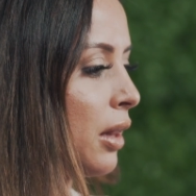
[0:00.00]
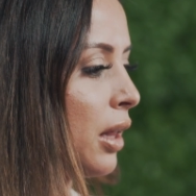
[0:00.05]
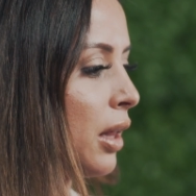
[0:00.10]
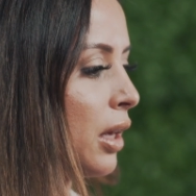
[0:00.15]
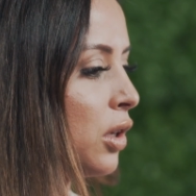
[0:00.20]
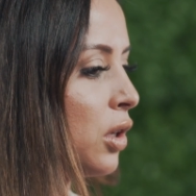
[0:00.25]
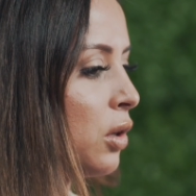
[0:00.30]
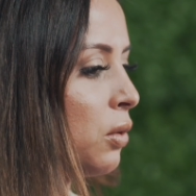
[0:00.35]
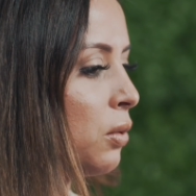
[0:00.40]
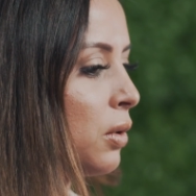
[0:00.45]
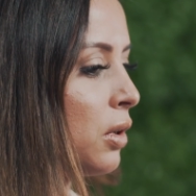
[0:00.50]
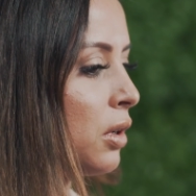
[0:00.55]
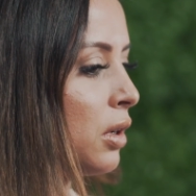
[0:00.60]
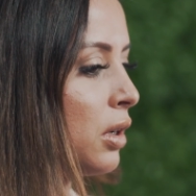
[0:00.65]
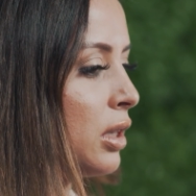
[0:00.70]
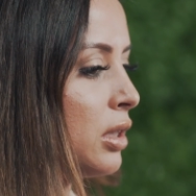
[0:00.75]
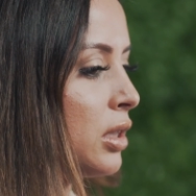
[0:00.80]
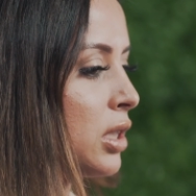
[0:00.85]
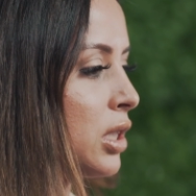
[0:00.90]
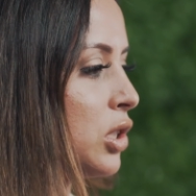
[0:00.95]
like you were
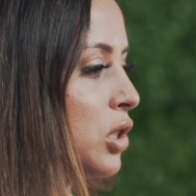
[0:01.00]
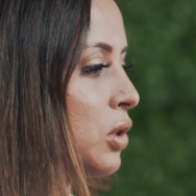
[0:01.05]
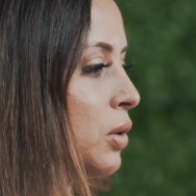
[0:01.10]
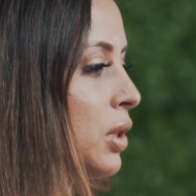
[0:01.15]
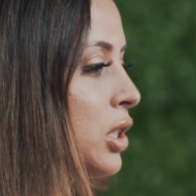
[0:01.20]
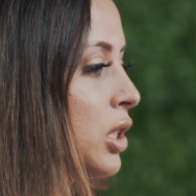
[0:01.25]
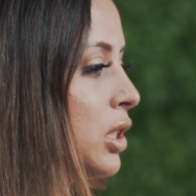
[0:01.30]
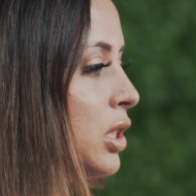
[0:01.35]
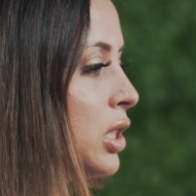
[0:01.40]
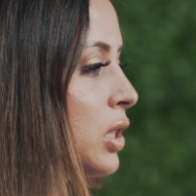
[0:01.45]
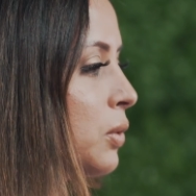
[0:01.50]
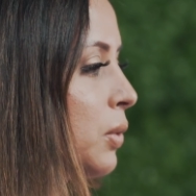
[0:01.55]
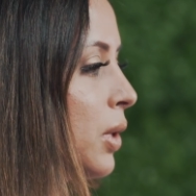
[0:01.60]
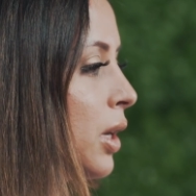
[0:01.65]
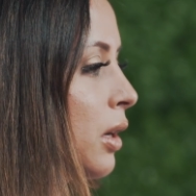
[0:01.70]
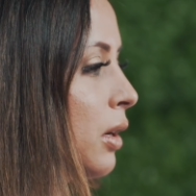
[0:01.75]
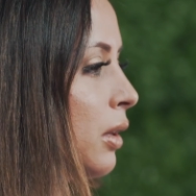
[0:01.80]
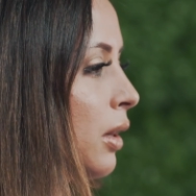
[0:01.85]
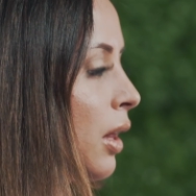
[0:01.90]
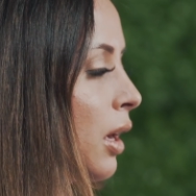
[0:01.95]
in situations
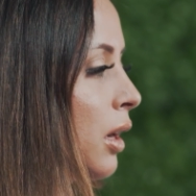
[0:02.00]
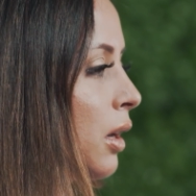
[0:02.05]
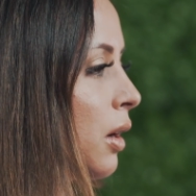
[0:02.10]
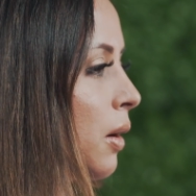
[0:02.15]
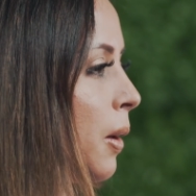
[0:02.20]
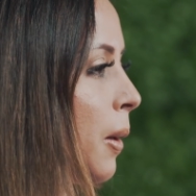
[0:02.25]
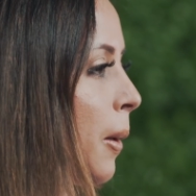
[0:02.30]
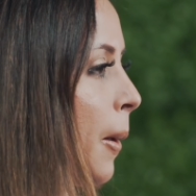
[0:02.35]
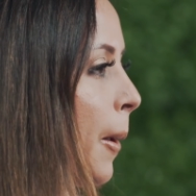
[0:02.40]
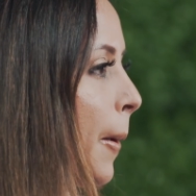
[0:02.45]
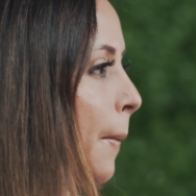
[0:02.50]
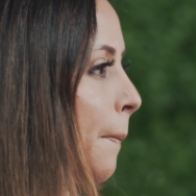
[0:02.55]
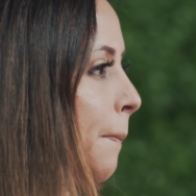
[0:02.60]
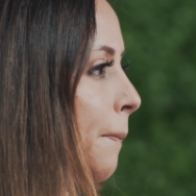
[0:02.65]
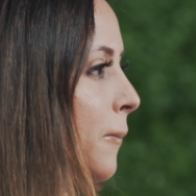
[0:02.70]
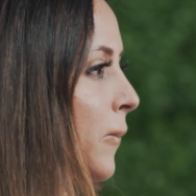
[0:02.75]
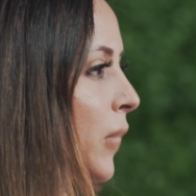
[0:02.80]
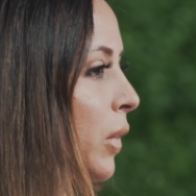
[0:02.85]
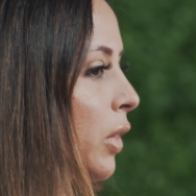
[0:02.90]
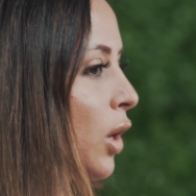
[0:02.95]
where like
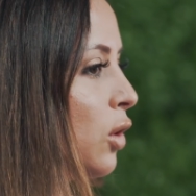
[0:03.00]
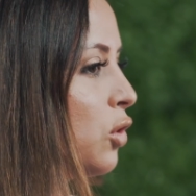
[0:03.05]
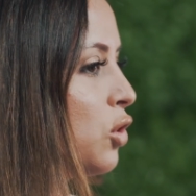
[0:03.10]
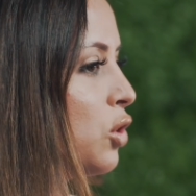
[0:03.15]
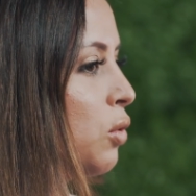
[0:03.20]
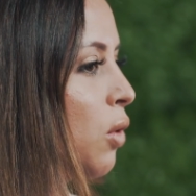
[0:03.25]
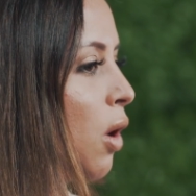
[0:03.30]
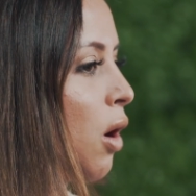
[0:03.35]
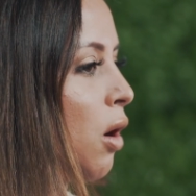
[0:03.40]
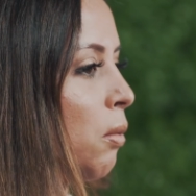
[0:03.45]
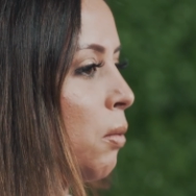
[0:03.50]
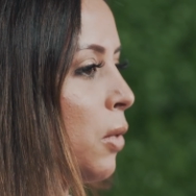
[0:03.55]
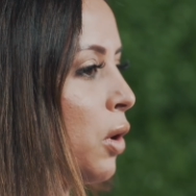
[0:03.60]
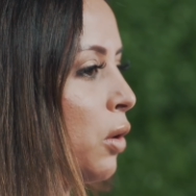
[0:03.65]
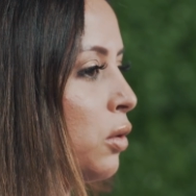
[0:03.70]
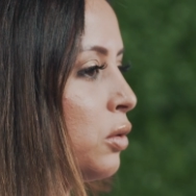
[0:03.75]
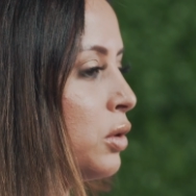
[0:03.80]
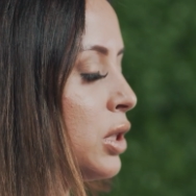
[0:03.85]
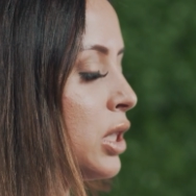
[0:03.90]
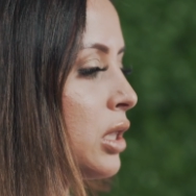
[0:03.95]
you
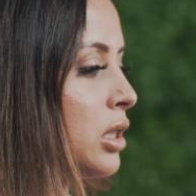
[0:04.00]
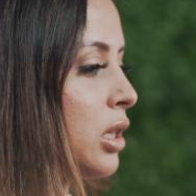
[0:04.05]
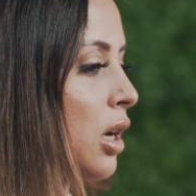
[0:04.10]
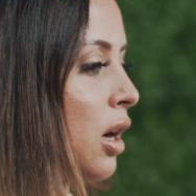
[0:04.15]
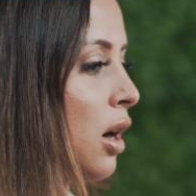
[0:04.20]
almost